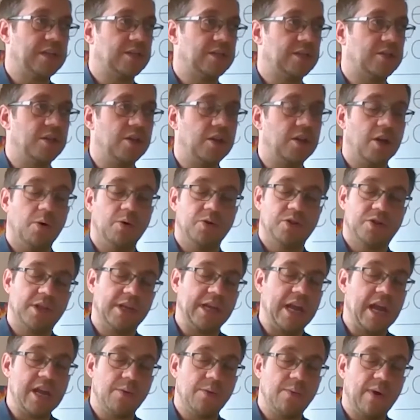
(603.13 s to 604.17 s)
is that you go onto the
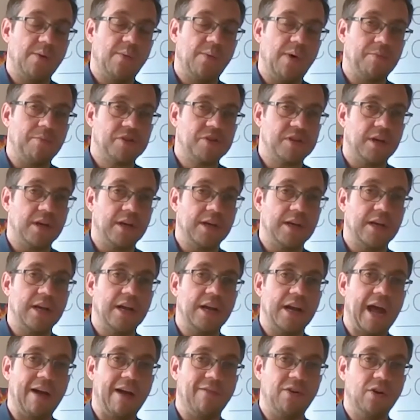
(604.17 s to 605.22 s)
AUA website
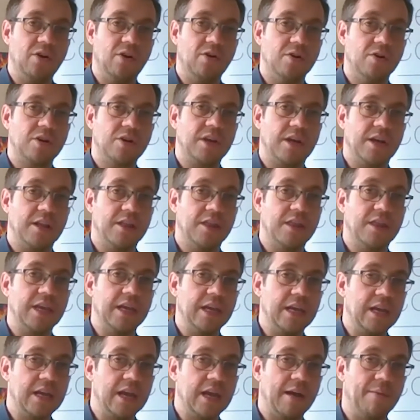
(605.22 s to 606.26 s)
and have a look at
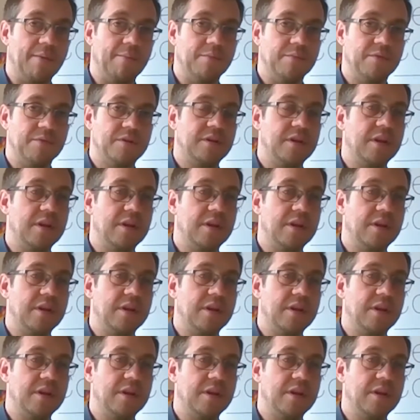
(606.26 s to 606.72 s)
the